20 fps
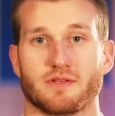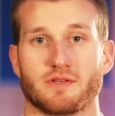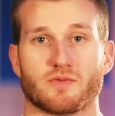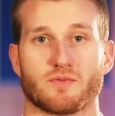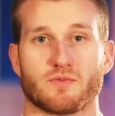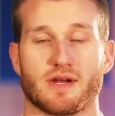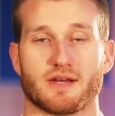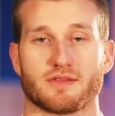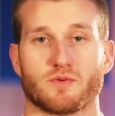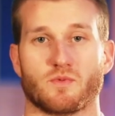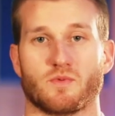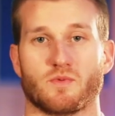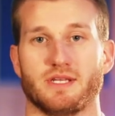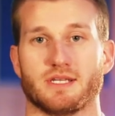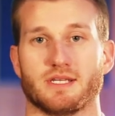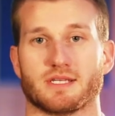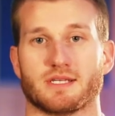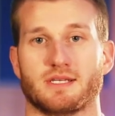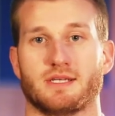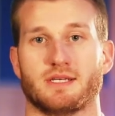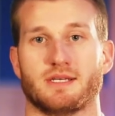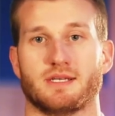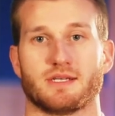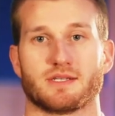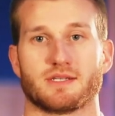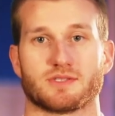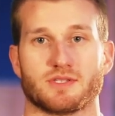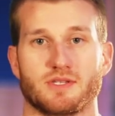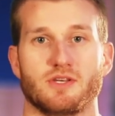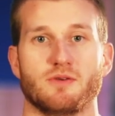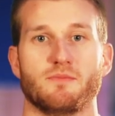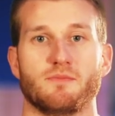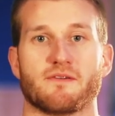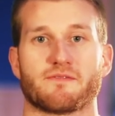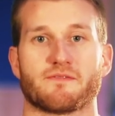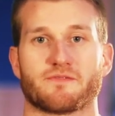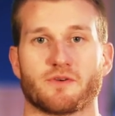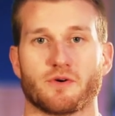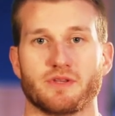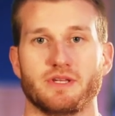throughout the week, so that you
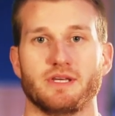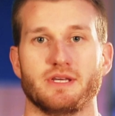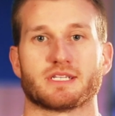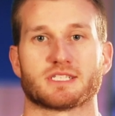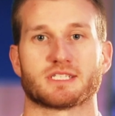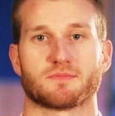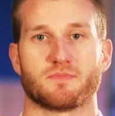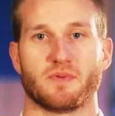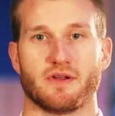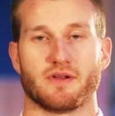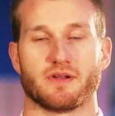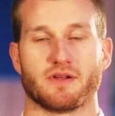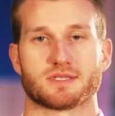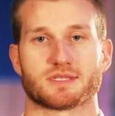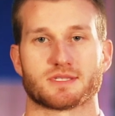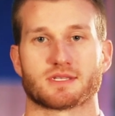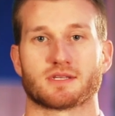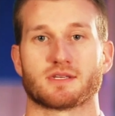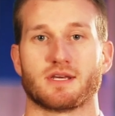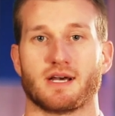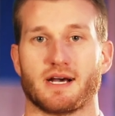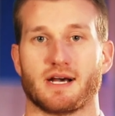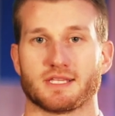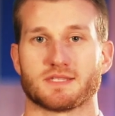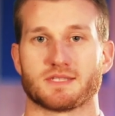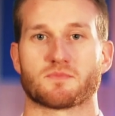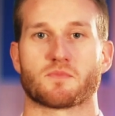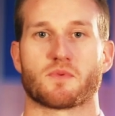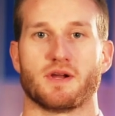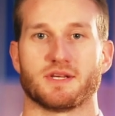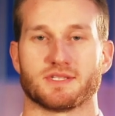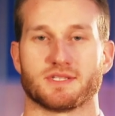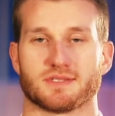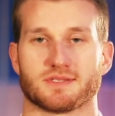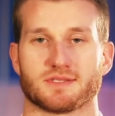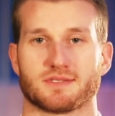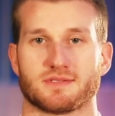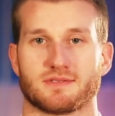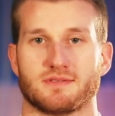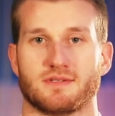may fully experience God's
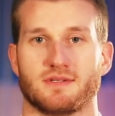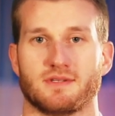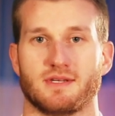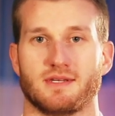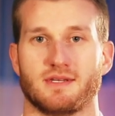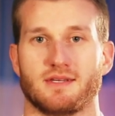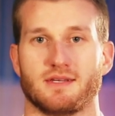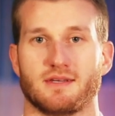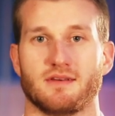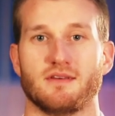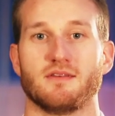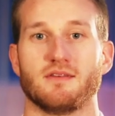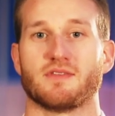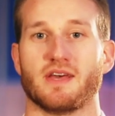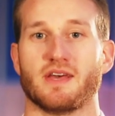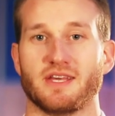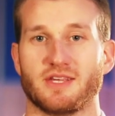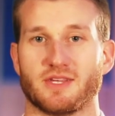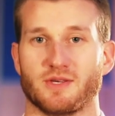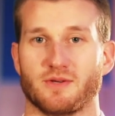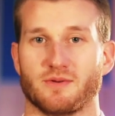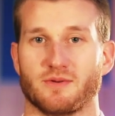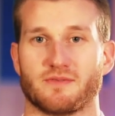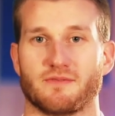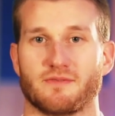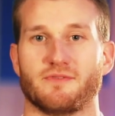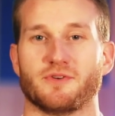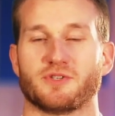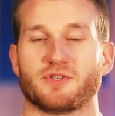presence. Thank you for